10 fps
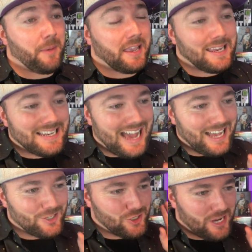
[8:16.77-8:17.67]
I could
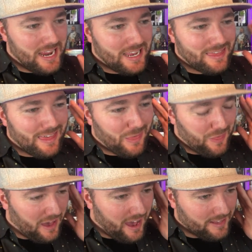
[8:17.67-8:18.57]
not shake the
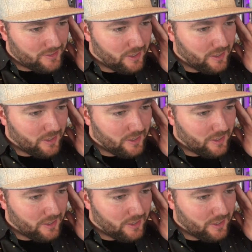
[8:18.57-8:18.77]
thoughts